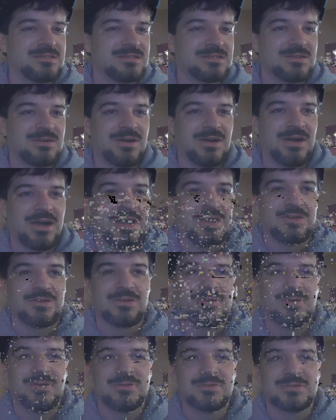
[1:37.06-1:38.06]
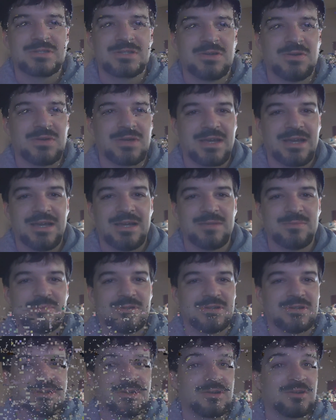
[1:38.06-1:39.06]
so I don't know what was going on,
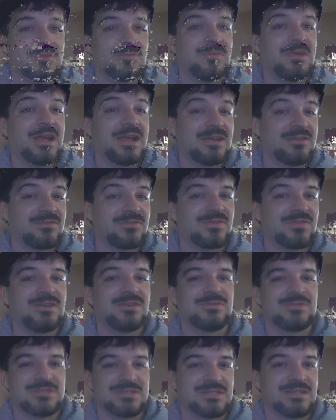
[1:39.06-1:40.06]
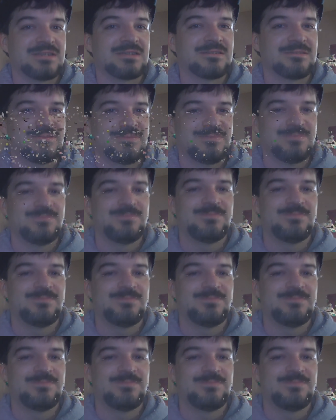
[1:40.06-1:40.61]
but her man friend was there.